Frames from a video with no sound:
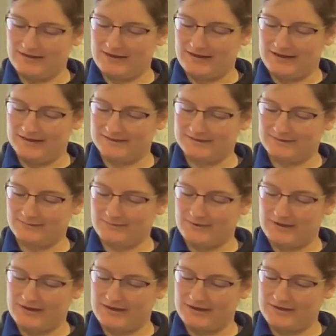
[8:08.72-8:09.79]
as
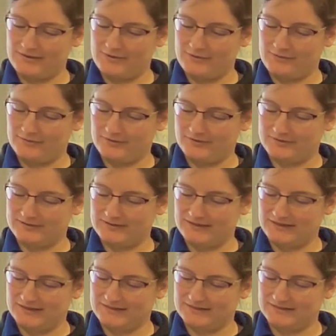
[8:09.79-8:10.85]
pi over
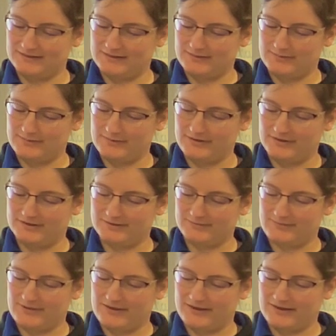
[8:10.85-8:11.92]
6 plus
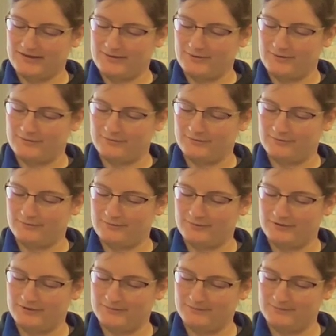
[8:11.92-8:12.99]
pi over
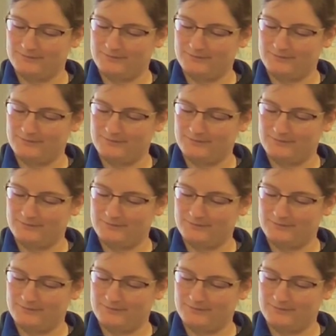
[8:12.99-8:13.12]
4.